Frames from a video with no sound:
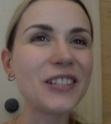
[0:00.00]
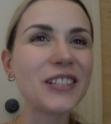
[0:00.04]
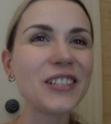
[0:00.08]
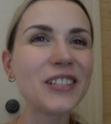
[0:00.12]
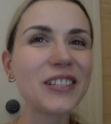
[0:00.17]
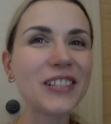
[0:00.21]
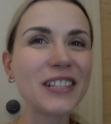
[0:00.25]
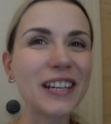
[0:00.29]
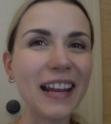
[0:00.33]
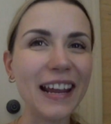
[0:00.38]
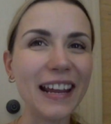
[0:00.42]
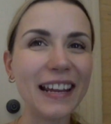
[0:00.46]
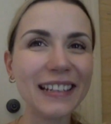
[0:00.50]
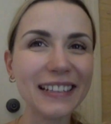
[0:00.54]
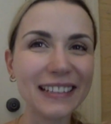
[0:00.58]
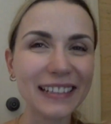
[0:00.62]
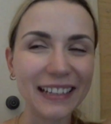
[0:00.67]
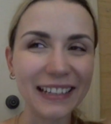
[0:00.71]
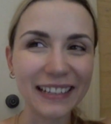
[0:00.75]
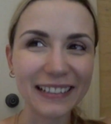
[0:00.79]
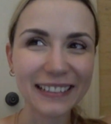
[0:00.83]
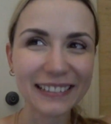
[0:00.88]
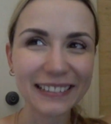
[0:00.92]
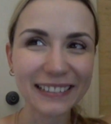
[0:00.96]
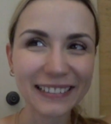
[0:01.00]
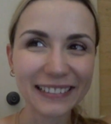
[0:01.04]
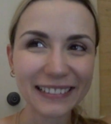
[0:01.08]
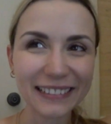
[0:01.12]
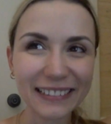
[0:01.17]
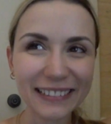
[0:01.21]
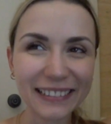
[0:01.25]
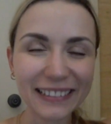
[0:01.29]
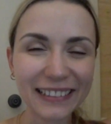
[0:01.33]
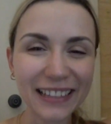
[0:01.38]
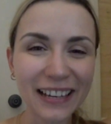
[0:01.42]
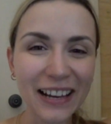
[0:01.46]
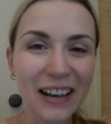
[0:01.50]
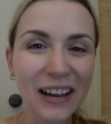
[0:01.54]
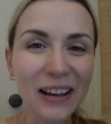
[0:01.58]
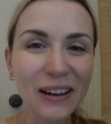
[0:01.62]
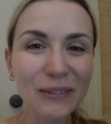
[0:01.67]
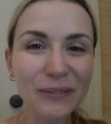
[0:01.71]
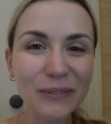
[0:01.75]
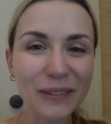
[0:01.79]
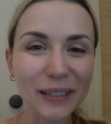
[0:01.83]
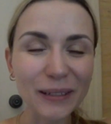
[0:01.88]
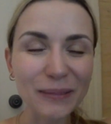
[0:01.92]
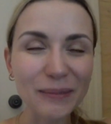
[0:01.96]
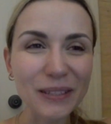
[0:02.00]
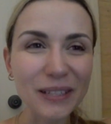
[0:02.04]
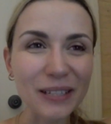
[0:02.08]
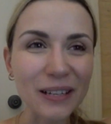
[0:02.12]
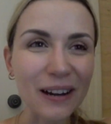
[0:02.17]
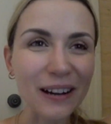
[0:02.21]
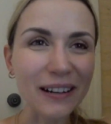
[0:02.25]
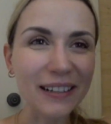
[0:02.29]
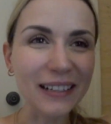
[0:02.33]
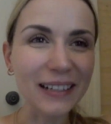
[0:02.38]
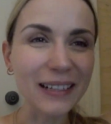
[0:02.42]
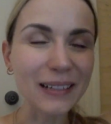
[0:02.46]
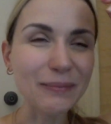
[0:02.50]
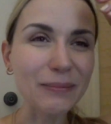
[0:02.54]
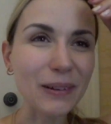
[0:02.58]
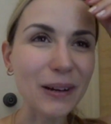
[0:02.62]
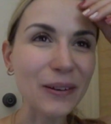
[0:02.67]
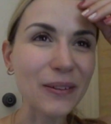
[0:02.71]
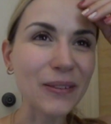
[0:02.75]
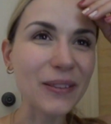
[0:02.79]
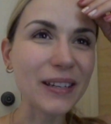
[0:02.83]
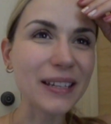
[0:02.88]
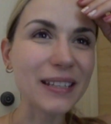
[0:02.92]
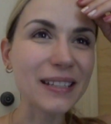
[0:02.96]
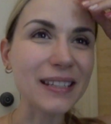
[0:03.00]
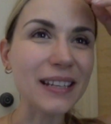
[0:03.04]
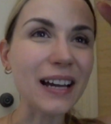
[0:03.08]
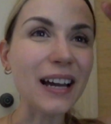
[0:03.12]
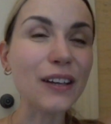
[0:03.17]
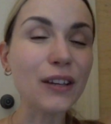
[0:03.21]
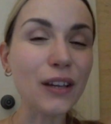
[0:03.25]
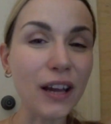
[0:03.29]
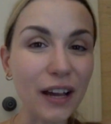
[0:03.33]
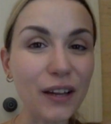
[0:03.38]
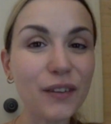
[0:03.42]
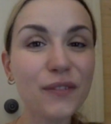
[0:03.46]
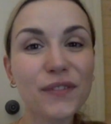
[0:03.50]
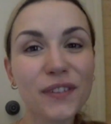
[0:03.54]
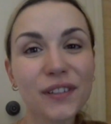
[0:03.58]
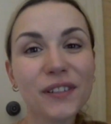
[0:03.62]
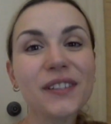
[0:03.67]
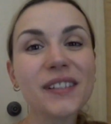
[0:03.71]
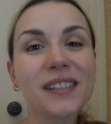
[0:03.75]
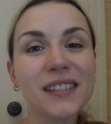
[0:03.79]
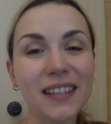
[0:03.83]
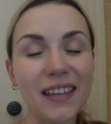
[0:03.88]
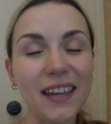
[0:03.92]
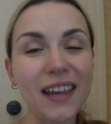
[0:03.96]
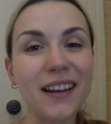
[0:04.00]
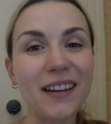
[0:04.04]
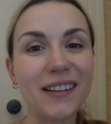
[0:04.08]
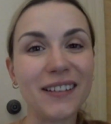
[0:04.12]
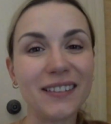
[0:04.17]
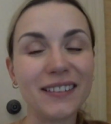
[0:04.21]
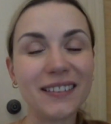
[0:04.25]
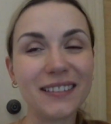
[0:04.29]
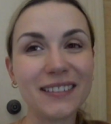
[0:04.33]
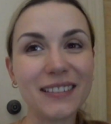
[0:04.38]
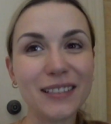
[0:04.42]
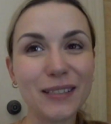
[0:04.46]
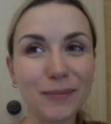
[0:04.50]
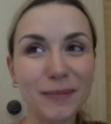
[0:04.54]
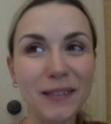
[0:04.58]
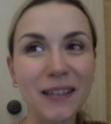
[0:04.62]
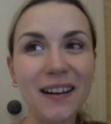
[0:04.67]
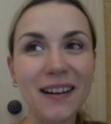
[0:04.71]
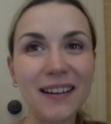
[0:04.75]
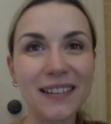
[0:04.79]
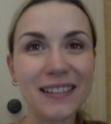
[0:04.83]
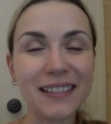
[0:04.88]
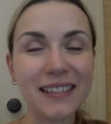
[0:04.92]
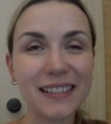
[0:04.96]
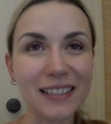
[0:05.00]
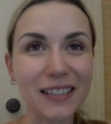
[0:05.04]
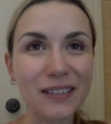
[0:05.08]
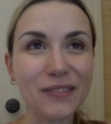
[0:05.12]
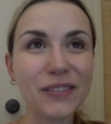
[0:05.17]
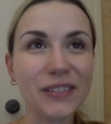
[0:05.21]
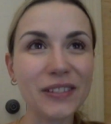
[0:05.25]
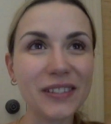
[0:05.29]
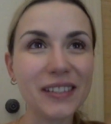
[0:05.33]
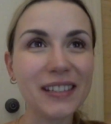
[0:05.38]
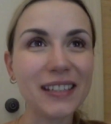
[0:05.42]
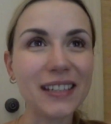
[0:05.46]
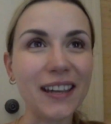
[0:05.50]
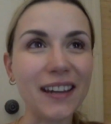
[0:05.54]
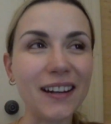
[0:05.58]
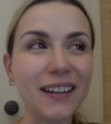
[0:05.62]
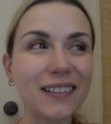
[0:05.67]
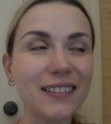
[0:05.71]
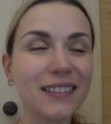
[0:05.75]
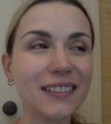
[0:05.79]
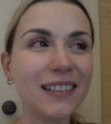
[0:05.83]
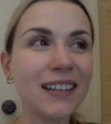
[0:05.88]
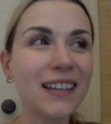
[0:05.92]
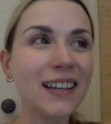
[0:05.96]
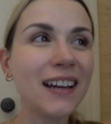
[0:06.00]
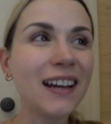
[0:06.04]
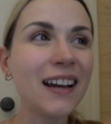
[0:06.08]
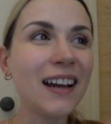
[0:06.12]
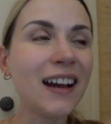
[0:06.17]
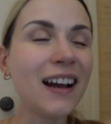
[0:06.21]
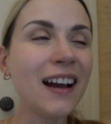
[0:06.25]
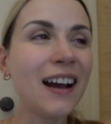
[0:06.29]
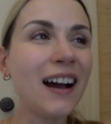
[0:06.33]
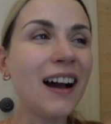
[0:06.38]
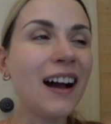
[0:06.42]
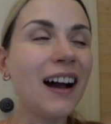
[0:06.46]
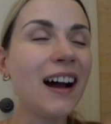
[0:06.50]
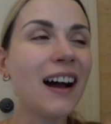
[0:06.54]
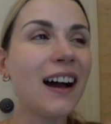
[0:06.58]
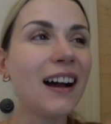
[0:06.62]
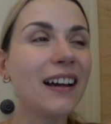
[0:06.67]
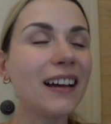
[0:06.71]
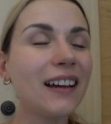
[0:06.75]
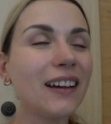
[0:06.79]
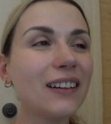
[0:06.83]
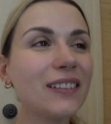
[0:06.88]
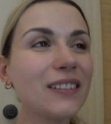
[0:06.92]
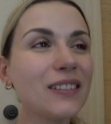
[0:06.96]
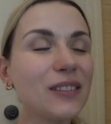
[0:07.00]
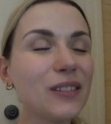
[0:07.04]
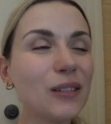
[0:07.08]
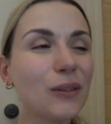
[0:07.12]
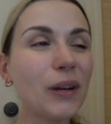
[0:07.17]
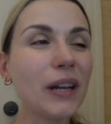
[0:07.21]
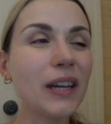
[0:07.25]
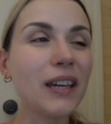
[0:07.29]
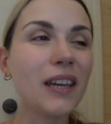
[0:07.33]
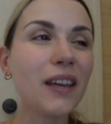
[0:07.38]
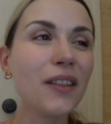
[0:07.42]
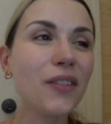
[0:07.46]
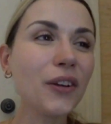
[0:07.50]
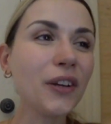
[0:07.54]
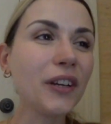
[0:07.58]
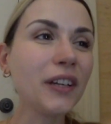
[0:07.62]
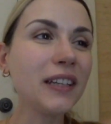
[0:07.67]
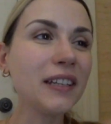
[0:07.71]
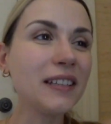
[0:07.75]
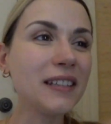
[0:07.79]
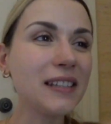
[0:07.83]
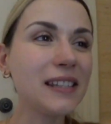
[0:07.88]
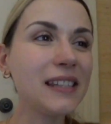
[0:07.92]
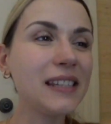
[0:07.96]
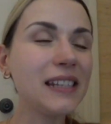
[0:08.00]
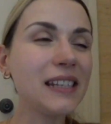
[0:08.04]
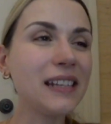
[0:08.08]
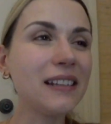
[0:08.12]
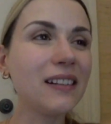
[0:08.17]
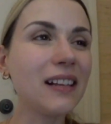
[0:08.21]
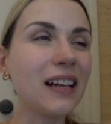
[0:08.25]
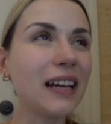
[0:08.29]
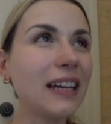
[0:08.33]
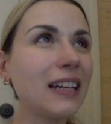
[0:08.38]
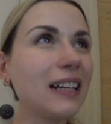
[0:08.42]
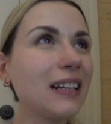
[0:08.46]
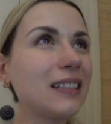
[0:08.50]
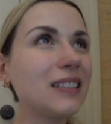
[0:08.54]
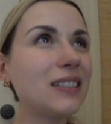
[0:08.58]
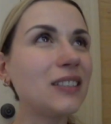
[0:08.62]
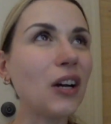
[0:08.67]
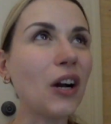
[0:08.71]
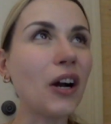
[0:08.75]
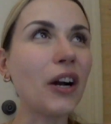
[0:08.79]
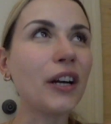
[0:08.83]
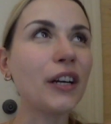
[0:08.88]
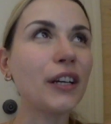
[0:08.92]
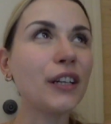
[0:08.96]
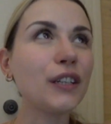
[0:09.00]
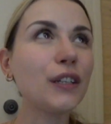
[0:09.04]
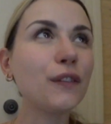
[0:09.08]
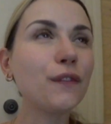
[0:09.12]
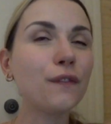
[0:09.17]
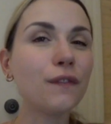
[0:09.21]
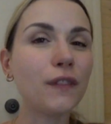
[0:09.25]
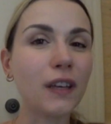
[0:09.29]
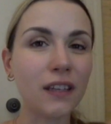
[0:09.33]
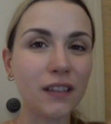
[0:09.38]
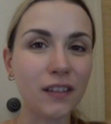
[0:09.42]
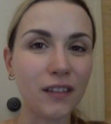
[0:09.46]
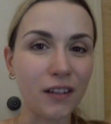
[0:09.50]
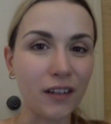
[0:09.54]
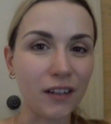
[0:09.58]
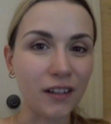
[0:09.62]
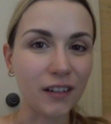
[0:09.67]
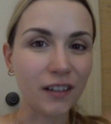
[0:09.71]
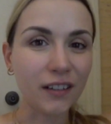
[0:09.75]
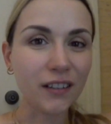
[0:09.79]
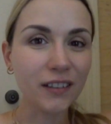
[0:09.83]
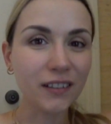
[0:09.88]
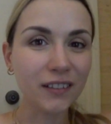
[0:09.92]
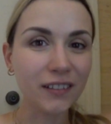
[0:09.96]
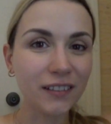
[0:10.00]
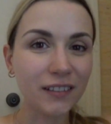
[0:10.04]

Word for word: shaking when I'm talking about this. I, I feel scared, to be honest. I feel scared. So I either can see like a dark figure.